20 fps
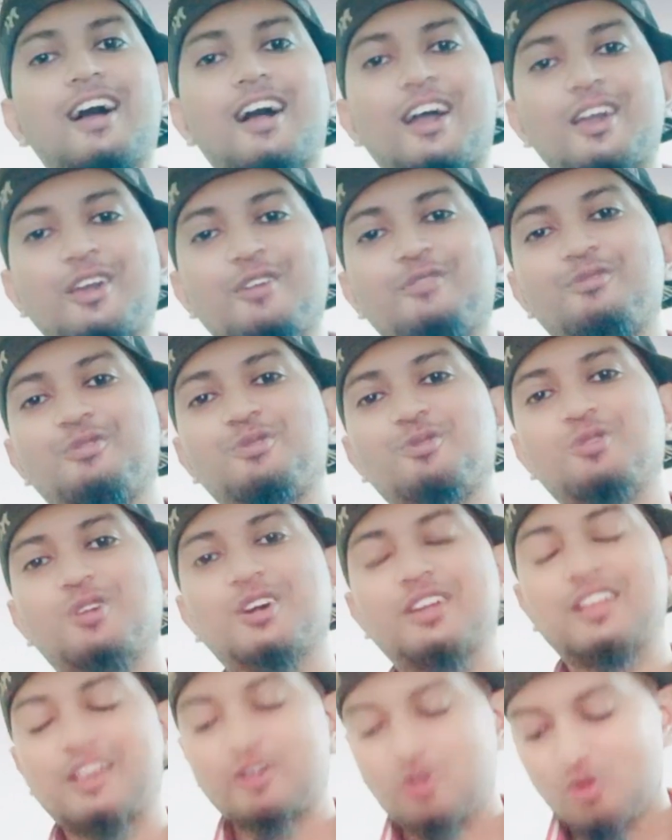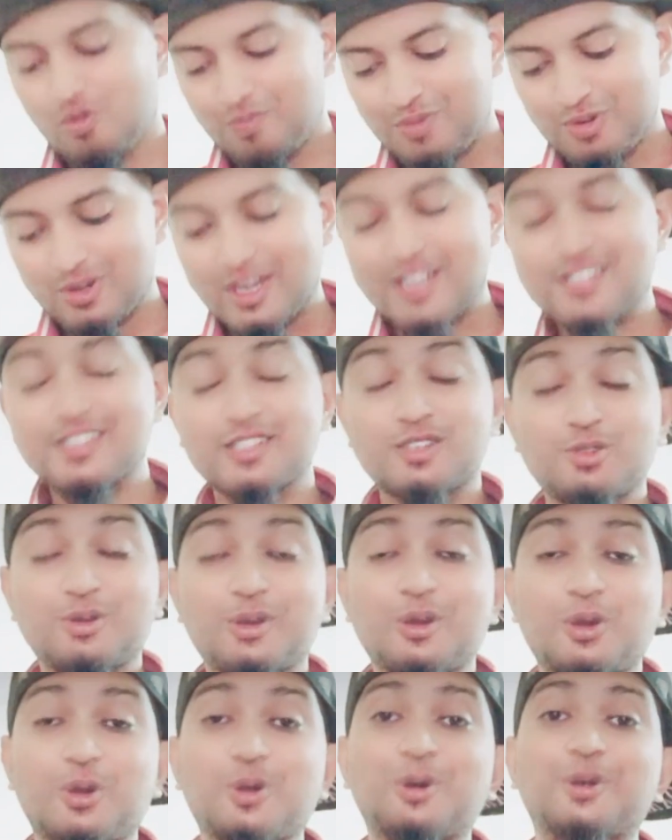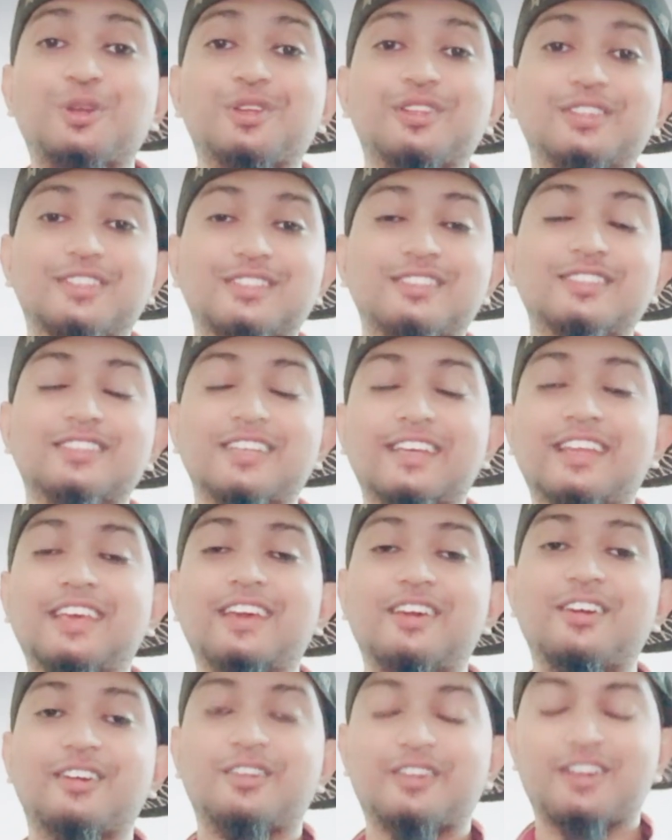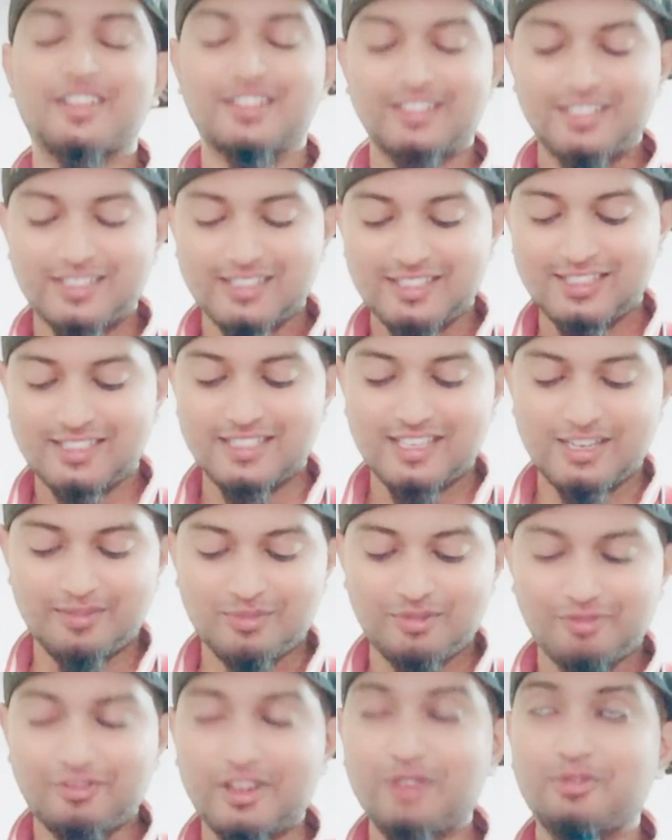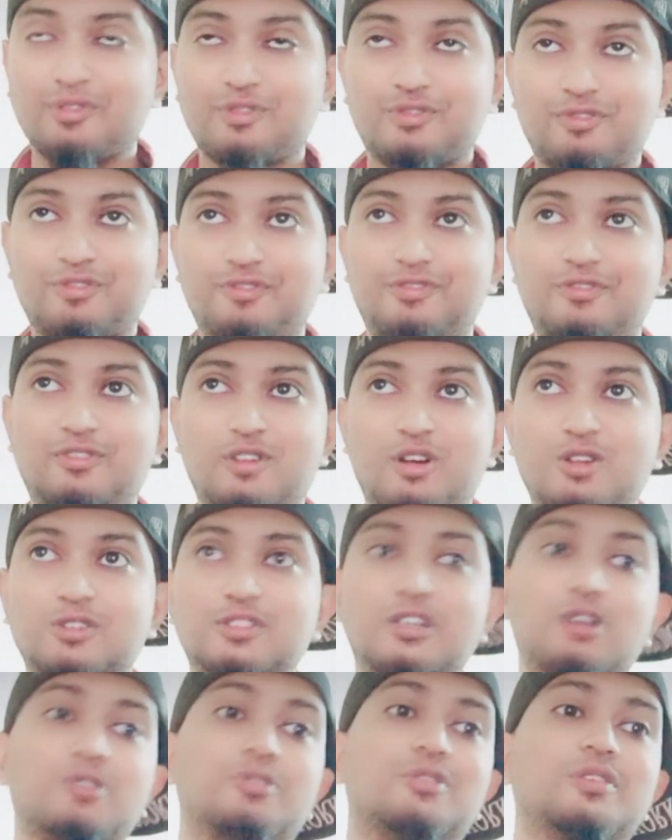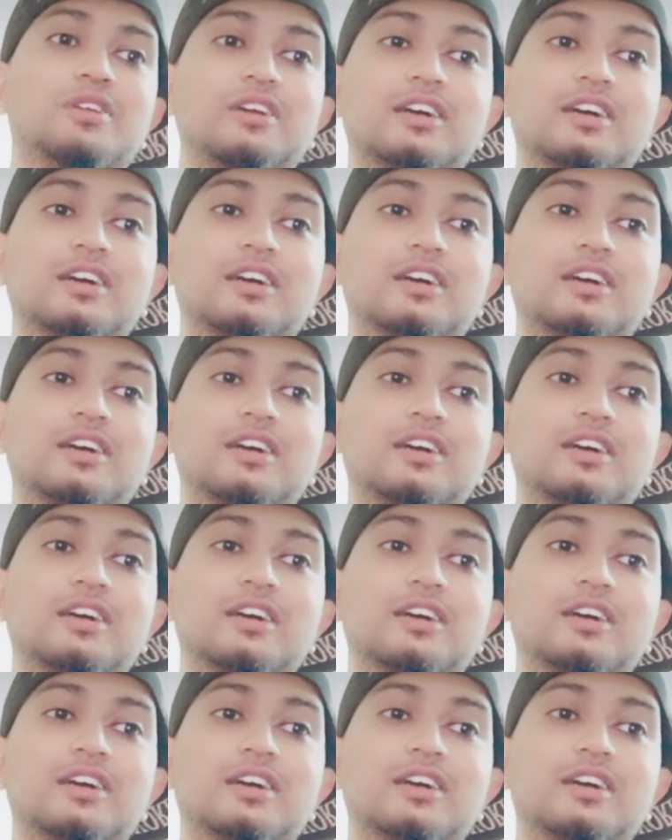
Hi everyone, I hope you guys are doing good. This is Eddie here and this is day number 5 of lockdown.